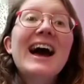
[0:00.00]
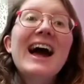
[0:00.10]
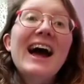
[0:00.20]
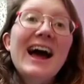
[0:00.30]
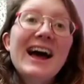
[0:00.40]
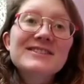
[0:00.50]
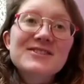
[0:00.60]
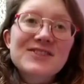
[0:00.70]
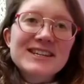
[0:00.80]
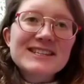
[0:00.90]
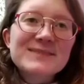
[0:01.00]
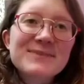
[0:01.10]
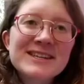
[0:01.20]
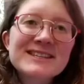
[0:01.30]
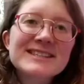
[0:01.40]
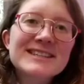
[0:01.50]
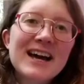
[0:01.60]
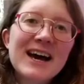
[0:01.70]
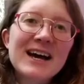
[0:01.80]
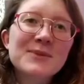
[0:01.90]
At Christmas
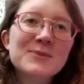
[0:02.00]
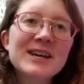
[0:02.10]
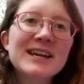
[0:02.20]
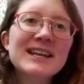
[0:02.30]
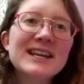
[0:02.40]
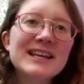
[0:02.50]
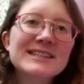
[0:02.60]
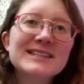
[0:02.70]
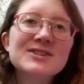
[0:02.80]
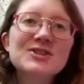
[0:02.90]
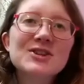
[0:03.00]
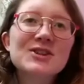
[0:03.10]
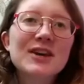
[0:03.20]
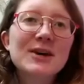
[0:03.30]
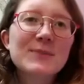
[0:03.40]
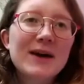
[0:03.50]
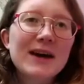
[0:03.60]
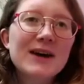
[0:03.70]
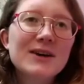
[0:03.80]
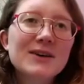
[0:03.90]
time we listen to the
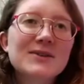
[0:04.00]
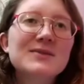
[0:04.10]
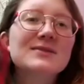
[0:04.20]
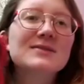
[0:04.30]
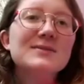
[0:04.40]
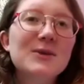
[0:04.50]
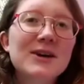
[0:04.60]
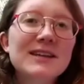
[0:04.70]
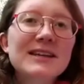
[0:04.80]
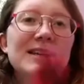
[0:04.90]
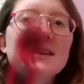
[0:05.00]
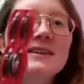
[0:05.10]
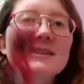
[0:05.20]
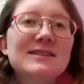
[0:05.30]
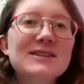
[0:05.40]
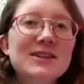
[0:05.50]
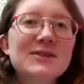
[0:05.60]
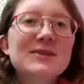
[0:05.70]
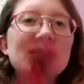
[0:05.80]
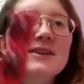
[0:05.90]
bells. One, two,
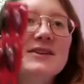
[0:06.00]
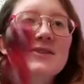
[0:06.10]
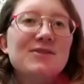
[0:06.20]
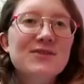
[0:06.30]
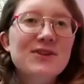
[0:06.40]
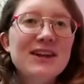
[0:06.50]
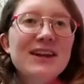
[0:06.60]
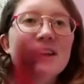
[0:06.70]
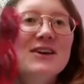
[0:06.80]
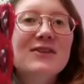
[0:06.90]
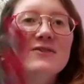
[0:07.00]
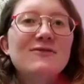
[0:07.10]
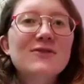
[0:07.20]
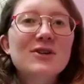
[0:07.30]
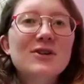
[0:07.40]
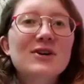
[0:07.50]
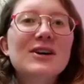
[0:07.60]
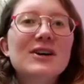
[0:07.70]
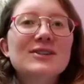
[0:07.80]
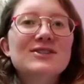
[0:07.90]
three, four.
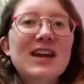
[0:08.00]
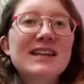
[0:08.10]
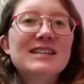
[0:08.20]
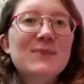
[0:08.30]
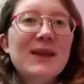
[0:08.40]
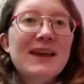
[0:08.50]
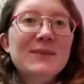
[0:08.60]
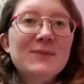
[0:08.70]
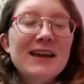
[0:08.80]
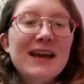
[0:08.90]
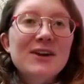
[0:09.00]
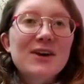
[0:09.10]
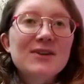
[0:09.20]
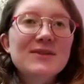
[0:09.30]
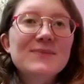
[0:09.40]
Jade's playing the piano.